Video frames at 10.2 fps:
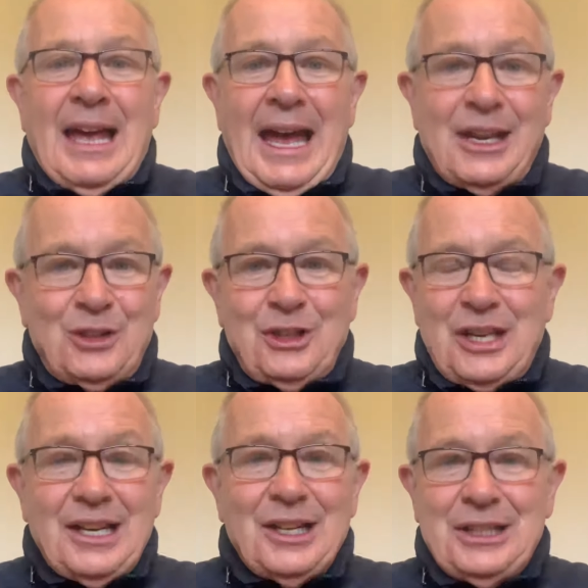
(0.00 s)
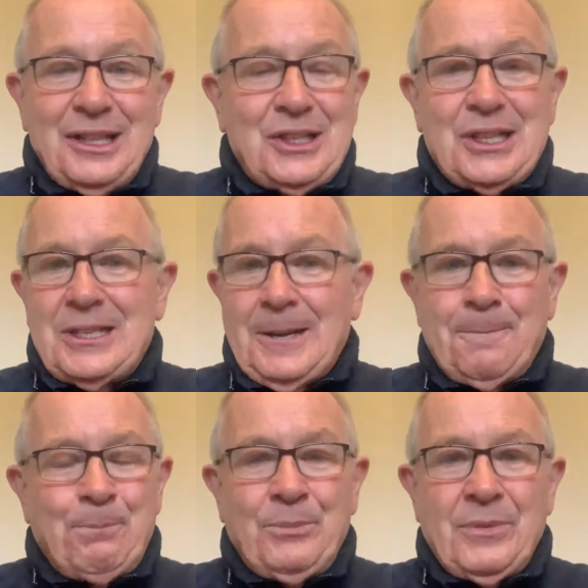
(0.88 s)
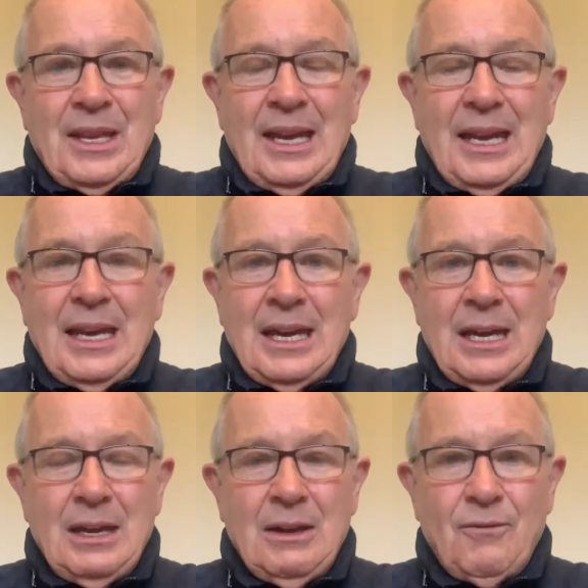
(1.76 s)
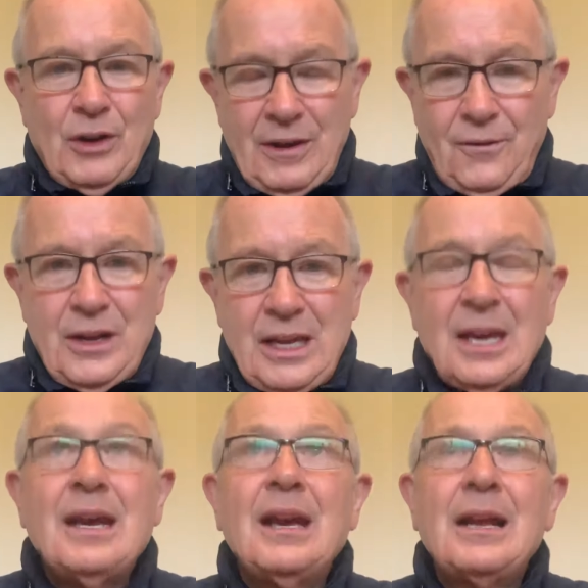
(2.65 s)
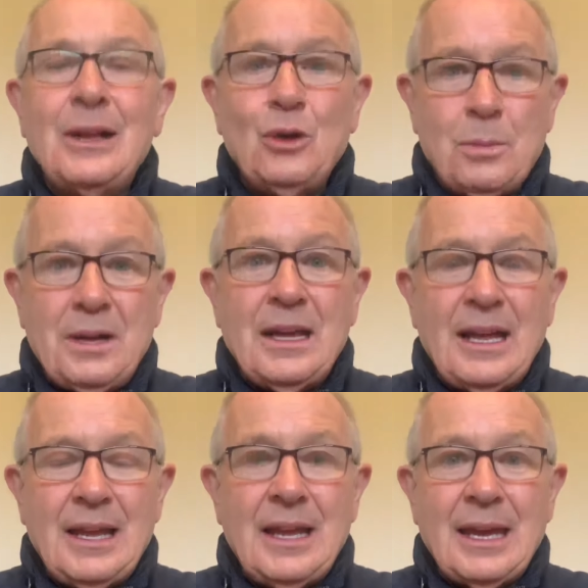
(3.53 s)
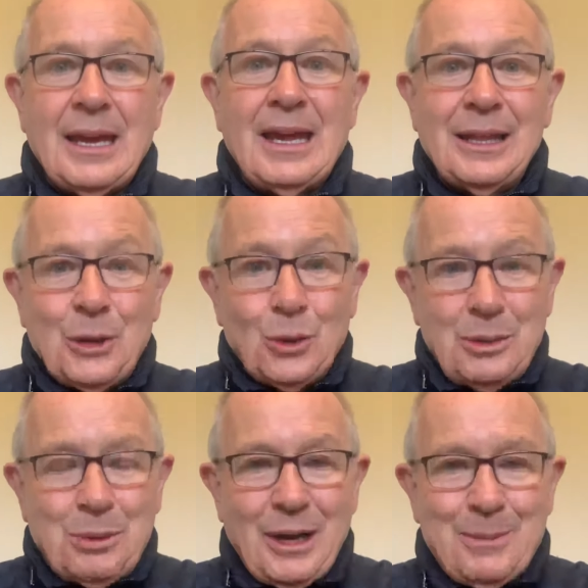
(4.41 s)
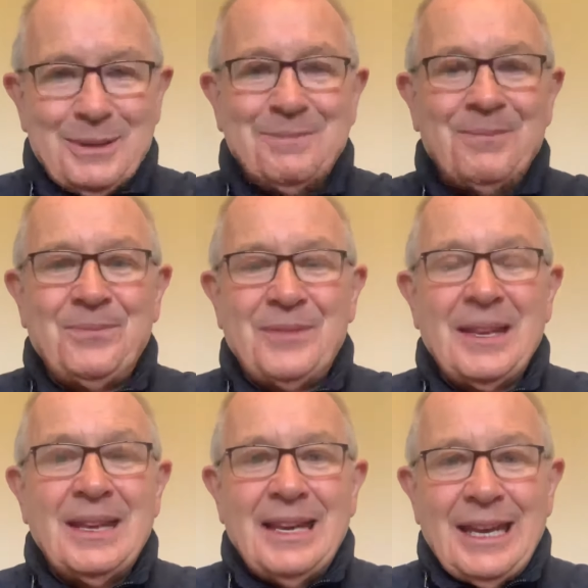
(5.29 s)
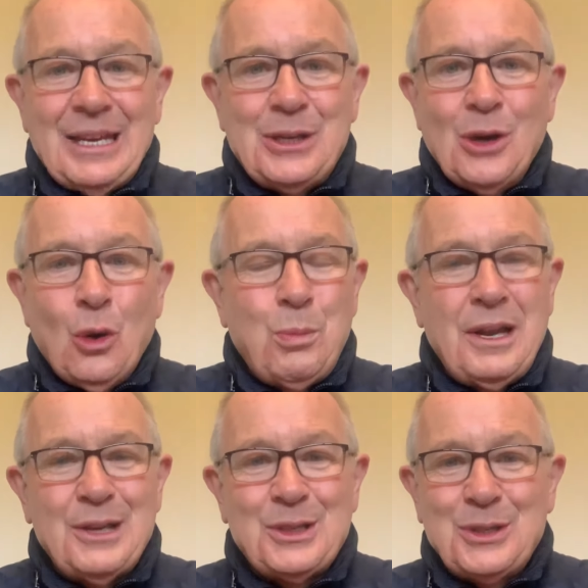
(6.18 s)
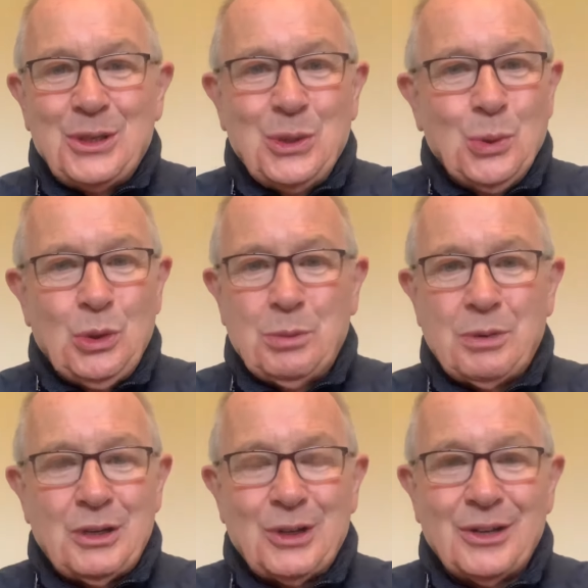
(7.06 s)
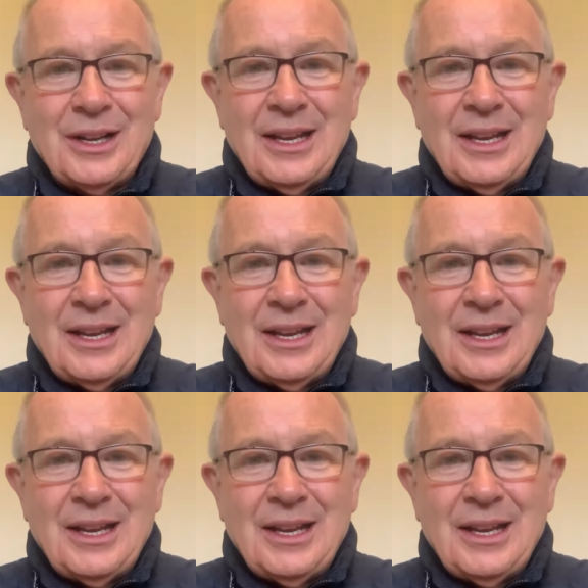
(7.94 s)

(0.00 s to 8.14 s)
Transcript: And as I say, like, this is for every club. The only problem, it now places huge pressure